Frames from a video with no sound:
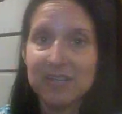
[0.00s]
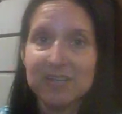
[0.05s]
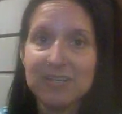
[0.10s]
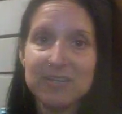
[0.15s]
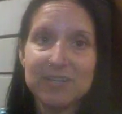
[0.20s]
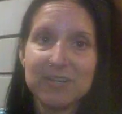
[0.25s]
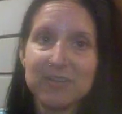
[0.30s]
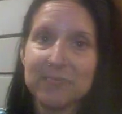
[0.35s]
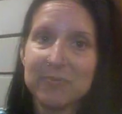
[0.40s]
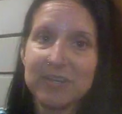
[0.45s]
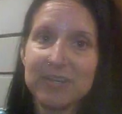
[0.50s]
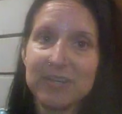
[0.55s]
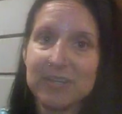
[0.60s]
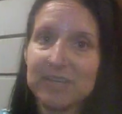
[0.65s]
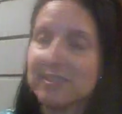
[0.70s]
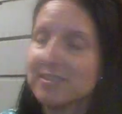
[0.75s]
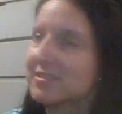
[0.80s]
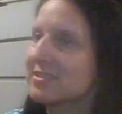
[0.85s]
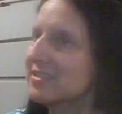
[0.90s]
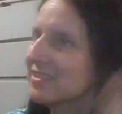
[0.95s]

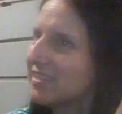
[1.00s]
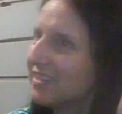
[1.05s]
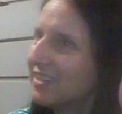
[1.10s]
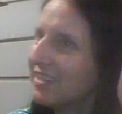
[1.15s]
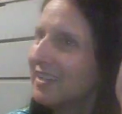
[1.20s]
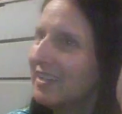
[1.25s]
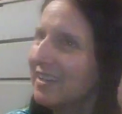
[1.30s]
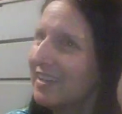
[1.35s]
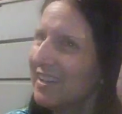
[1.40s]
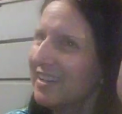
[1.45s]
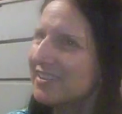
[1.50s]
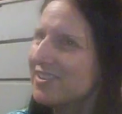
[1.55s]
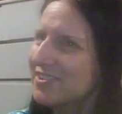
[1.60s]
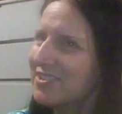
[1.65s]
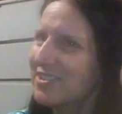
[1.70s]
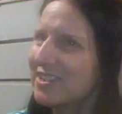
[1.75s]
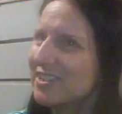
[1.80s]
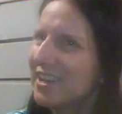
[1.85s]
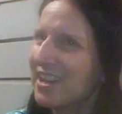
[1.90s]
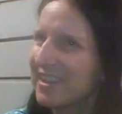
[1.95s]
Anyways, and
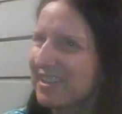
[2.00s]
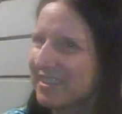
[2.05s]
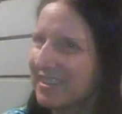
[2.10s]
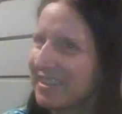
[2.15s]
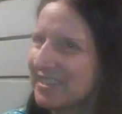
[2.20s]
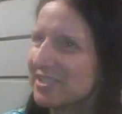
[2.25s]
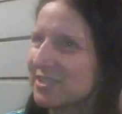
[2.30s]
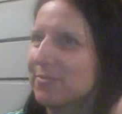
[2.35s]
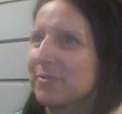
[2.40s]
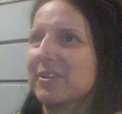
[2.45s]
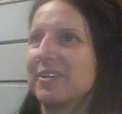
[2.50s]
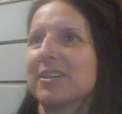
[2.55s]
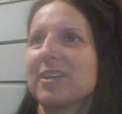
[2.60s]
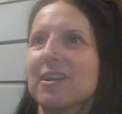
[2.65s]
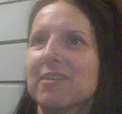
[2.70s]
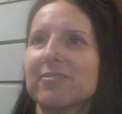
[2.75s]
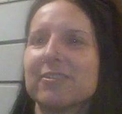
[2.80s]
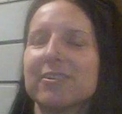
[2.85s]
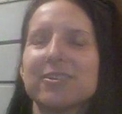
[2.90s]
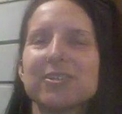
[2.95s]
there's a lot of things I want
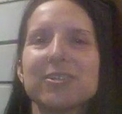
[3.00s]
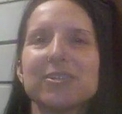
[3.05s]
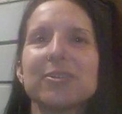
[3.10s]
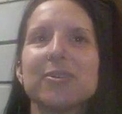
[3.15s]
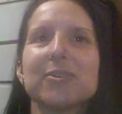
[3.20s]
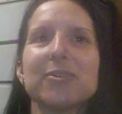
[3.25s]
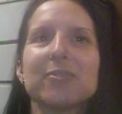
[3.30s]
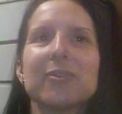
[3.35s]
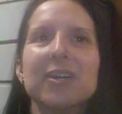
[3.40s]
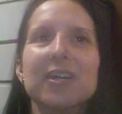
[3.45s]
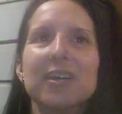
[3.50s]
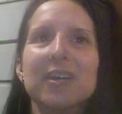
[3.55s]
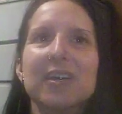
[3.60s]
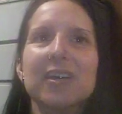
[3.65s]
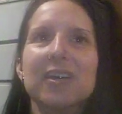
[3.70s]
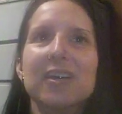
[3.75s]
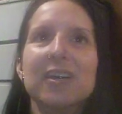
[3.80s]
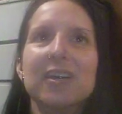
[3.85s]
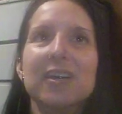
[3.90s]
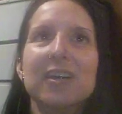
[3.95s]
to cover, too.
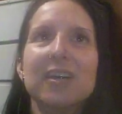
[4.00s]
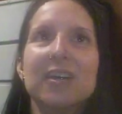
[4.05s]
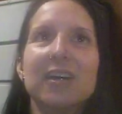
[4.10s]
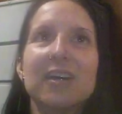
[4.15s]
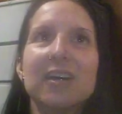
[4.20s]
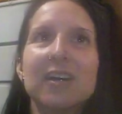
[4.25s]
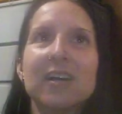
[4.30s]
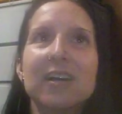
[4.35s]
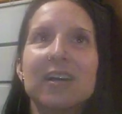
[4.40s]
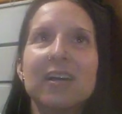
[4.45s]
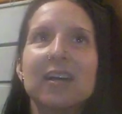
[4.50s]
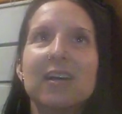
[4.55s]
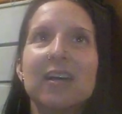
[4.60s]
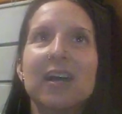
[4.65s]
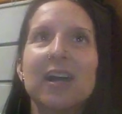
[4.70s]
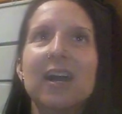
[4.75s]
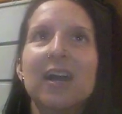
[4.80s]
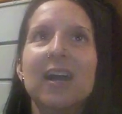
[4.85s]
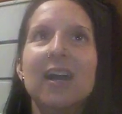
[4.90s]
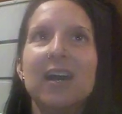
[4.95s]

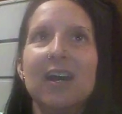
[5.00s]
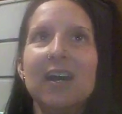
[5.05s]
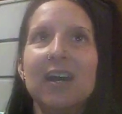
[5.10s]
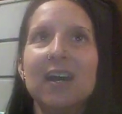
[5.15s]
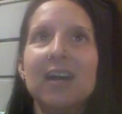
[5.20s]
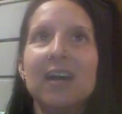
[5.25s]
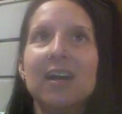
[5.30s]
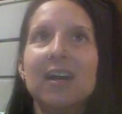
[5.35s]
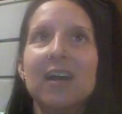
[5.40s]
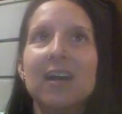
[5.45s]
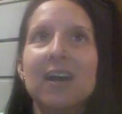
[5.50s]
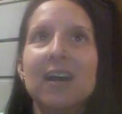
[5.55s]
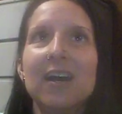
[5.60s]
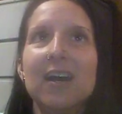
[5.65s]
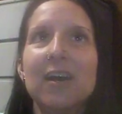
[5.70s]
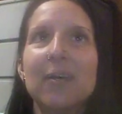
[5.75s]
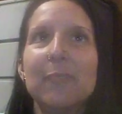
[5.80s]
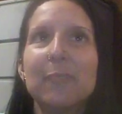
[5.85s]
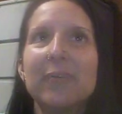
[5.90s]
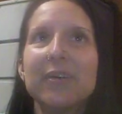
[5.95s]

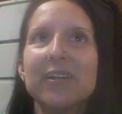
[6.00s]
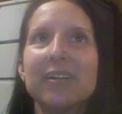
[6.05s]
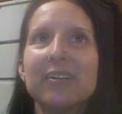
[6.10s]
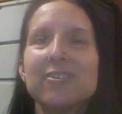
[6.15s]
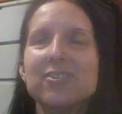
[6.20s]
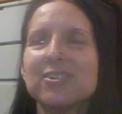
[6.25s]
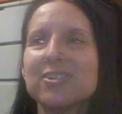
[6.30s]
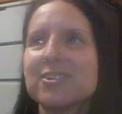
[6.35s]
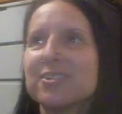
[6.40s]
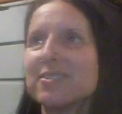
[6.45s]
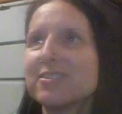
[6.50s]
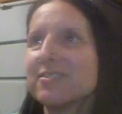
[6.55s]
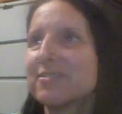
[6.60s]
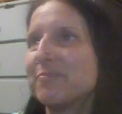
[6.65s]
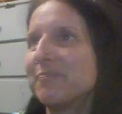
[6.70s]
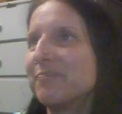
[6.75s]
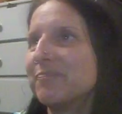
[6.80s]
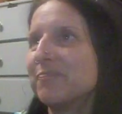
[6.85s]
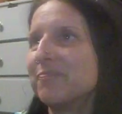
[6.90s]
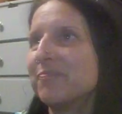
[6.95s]
But I
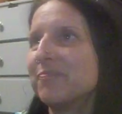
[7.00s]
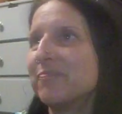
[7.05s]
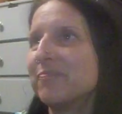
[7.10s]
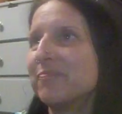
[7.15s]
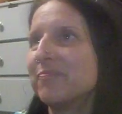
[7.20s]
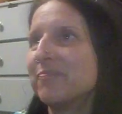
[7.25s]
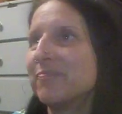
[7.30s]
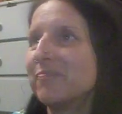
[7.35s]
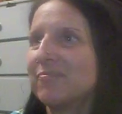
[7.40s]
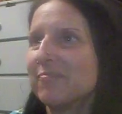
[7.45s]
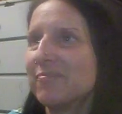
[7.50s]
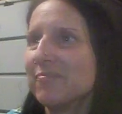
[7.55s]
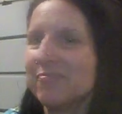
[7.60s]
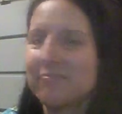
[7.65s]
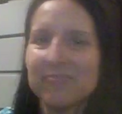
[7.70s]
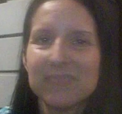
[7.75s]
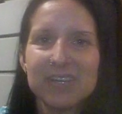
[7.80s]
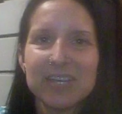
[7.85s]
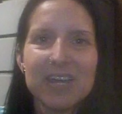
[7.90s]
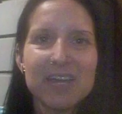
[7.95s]
just...
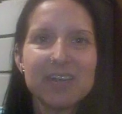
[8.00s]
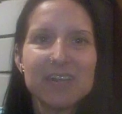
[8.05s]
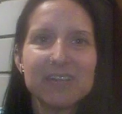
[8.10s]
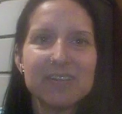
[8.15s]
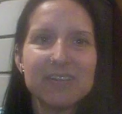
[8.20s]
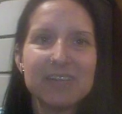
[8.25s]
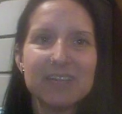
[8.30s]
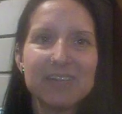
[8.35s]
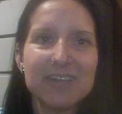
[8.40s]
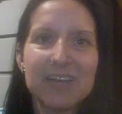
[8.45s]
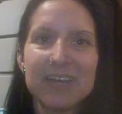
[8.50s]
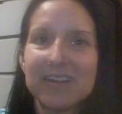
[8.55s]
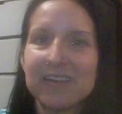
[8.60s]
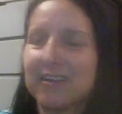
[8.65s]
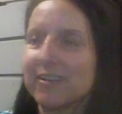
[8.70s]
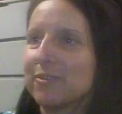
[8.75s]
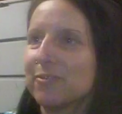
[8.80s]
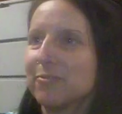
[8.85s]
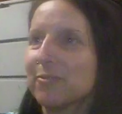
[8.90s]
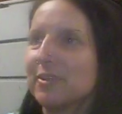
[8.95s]
Again,
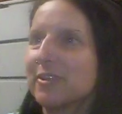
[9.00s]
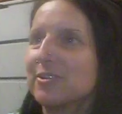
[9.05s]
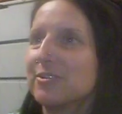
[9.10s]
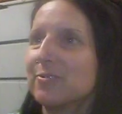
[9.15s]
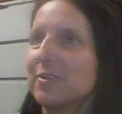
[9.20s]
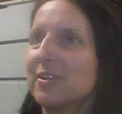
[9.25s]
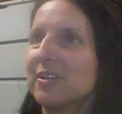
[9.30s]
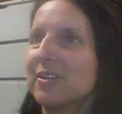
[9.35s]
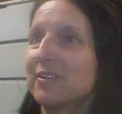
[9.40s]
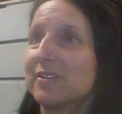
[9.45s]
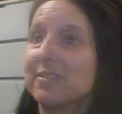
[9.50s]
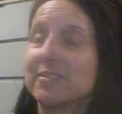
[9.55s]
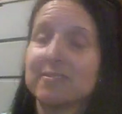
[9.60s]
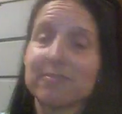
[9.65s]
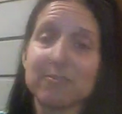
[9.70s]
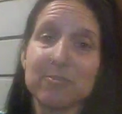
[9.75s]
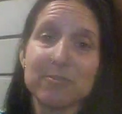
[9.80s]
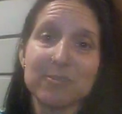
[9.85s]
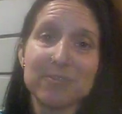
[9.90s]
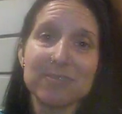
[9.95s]
I don't want to dwell on
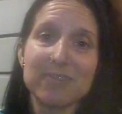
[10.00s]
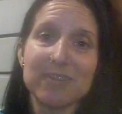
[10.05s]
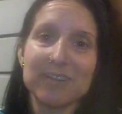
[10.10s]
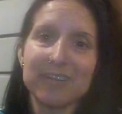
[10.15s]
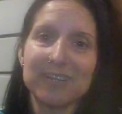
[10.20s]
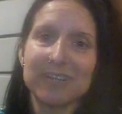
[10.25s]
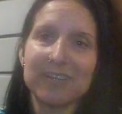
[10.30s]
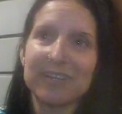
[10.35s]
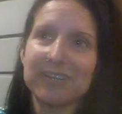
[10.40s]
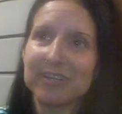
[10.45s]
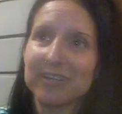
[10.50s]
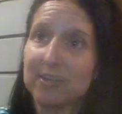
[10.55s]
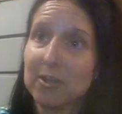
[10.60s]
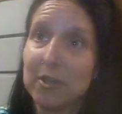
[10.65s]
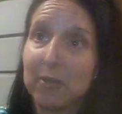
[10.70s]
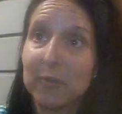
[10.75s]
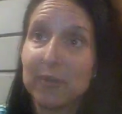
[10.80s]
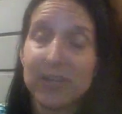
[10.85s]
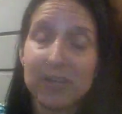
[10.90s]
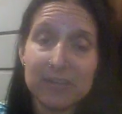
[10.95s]
this. Of course, they're not going to let it
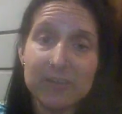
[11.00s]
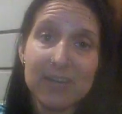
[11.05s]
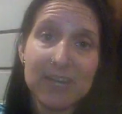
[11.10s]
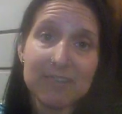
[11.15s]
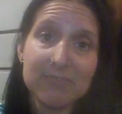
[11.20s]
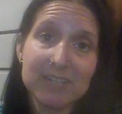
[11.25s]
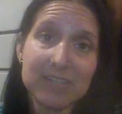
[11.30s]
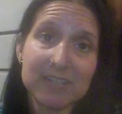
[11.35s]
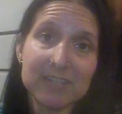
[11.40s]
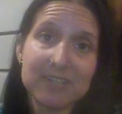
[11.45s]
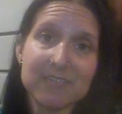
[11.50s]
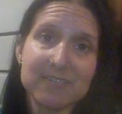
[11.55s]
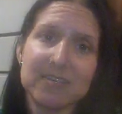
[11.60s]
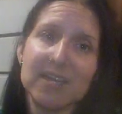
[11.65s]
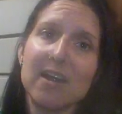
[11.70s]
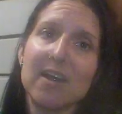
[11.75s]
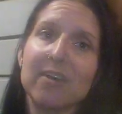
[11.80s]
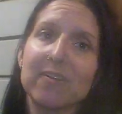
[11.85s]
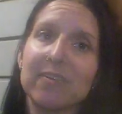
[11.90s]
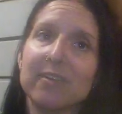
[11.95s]
go. And you have to get this
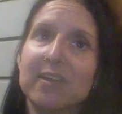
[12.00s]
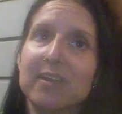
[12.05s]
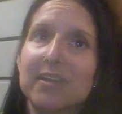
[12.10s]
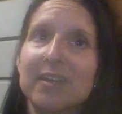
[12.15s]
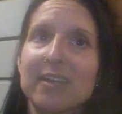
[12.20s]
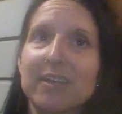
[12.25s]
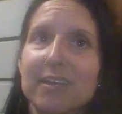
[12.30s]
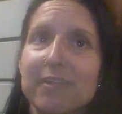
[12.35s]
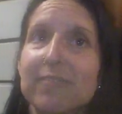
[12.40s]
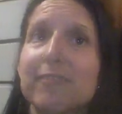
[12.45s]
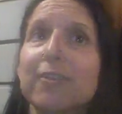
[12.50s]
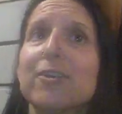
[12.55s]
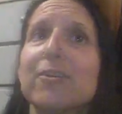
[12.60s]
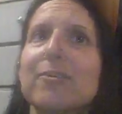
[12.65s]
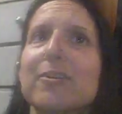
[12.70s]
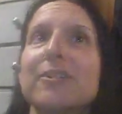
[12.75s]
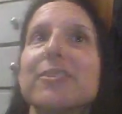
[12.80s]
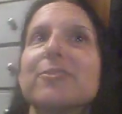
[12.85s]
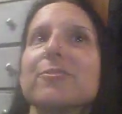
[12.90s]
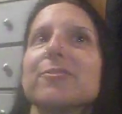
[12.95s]
out. If you're
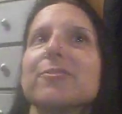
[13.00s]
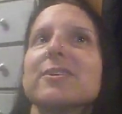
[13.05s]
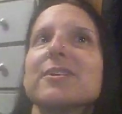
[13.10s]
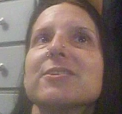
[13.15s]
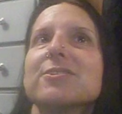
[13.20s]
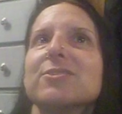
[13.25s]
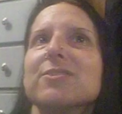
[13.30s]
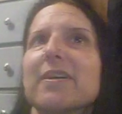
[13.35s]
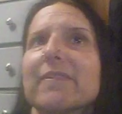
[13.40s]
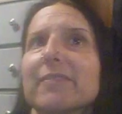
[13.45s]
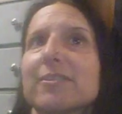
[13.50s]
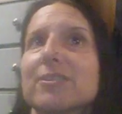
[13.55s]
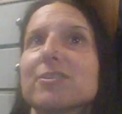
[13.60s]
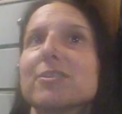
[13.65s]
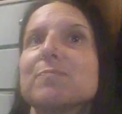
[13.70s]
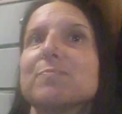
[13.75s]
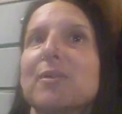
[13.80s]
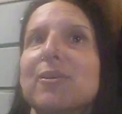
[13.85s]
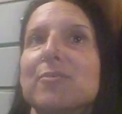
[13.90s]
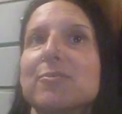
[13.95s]
going through this, you have to
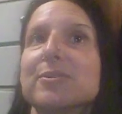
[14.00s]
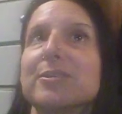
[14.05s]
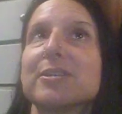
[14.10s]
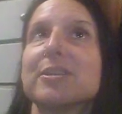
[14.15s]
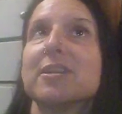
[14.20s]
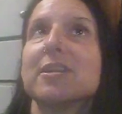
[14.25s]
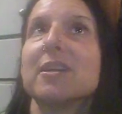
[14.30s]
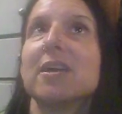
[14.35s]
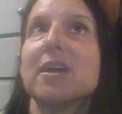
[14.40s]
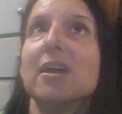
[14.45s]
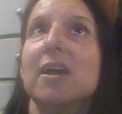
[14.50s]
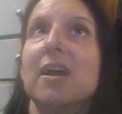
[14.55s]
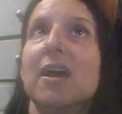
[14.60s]
expose it.